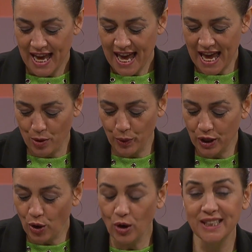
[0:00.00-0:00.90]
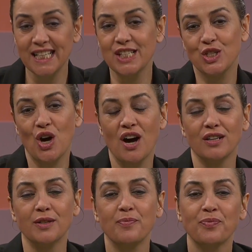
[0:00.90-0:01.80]
And we call this
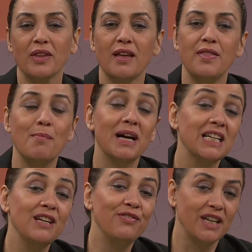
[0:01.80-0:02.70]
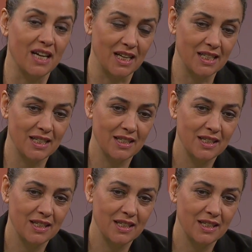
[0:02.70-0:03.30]
song the Magnificat